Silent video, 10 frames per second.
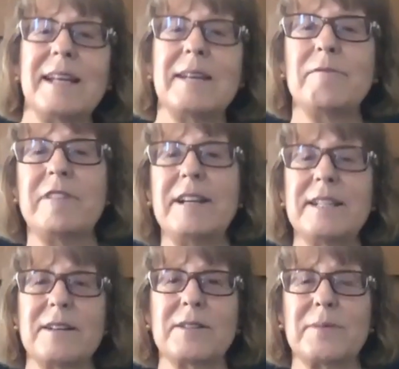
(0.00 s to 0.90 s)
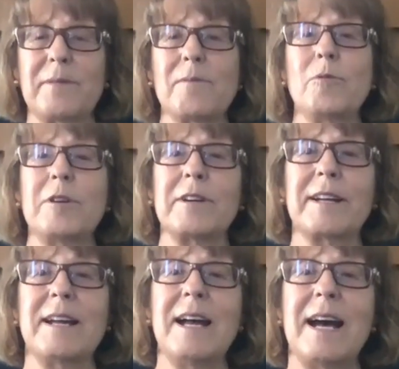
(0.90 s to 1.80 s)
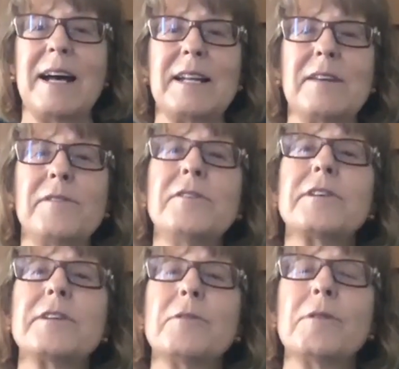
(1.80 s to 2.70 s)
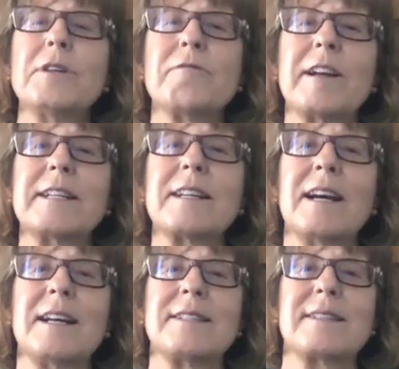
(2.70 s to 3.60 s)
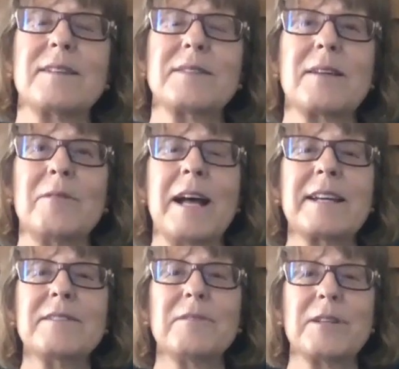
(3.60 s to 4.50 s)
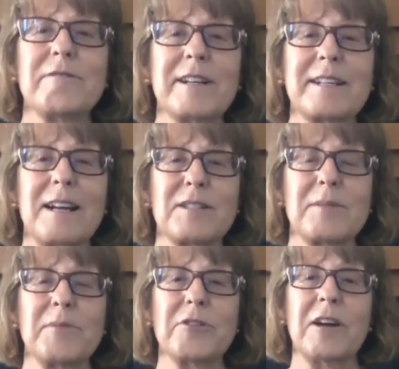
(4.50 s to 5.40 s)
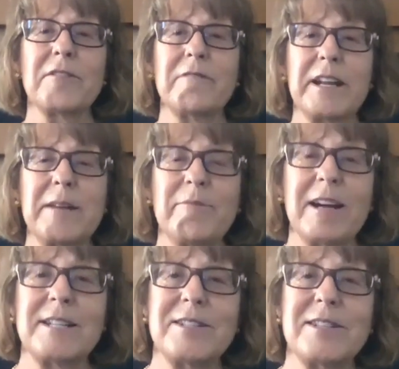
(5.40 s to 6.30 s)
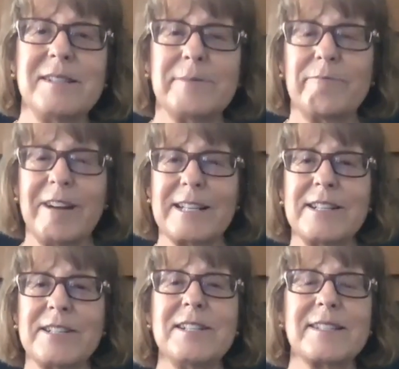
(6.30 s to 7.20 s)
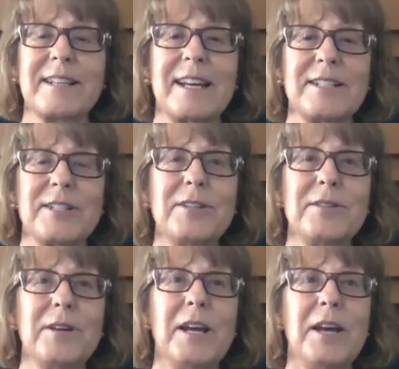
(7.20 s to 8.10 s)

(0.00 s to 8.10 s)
It really does work. And if you can always recognize, well, I can always recognize, I'm sure other Reiki practitioners can too.